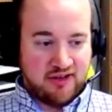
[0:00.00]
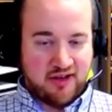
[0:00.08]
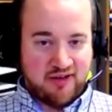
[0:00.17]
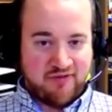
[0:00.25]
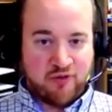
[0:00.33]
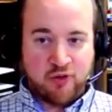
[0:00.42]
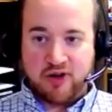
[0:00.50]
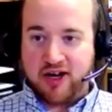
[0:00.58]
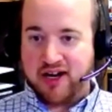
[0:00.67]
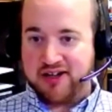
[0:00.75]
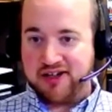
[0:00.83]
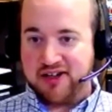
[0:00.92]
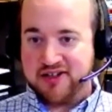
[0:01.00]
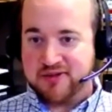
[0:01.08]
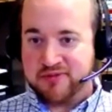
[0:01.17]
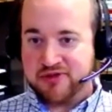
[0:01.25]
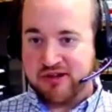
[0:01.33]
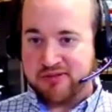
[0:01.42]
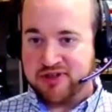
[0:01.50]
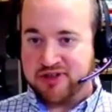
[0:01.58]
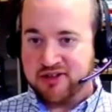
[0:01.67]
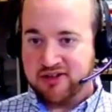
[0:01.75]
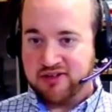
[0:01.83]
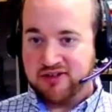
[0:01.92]
Ford IDS subscription.
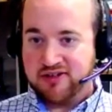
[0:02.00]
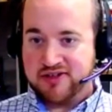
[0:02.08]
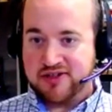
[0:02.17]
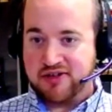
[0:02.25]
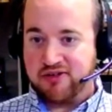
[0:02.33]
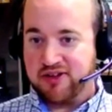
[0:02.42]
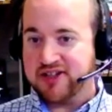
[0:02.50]
So